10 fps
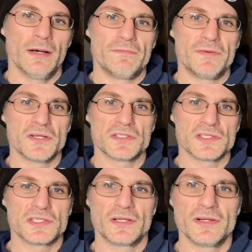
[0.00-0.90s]
finished the
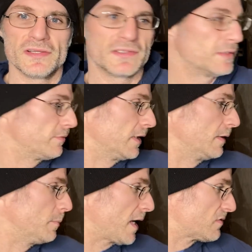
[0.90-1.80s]
series of the
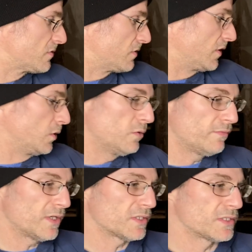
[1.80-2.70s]
Masters of the
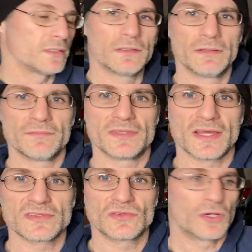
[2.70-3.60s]
Universe,
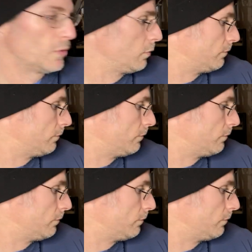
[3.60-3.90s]
Destro.